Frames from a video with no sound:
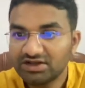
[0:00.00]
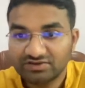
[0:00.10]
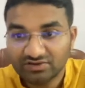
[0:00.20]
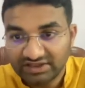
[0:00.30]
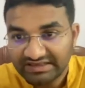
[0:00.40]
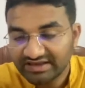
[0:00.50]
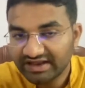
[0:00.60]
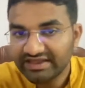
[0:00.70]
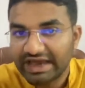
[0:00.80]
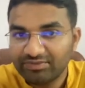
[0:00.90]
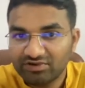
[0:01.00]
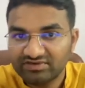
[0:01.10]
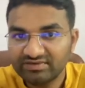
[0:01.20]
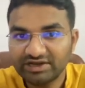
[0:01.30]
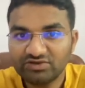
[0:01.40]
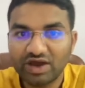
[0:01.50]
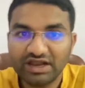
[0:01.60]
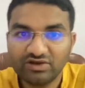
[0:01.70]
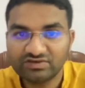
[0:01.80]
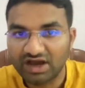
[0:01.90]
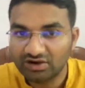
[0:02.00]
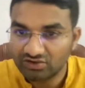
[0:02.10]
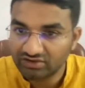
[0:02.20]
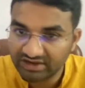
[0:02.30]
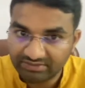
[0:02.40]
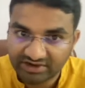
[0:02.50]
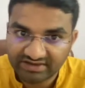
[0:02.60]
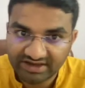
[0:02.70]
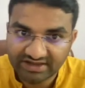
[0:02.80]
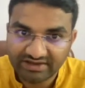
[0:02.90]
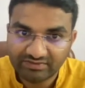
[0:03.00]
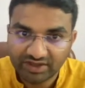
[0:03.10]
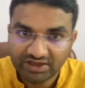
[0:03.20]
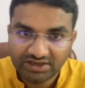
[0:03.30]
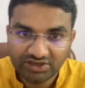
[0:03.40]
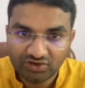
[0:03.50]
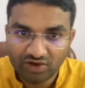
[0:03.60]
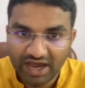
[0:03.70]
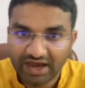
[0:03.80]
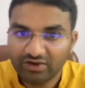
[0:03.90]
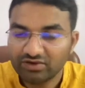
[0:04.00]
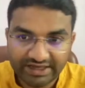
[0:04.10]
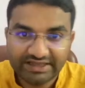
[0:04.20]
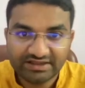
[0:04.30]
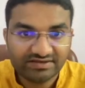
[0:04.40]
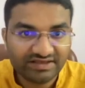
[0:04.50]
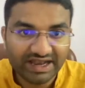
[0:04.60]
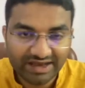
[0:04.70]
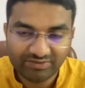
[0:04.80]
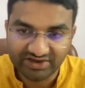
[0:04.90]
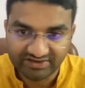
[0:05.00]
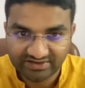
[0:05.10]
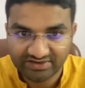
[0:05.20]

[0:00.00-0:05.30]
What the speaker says: So these are the approximate values, how to represent them you have in the syllabus.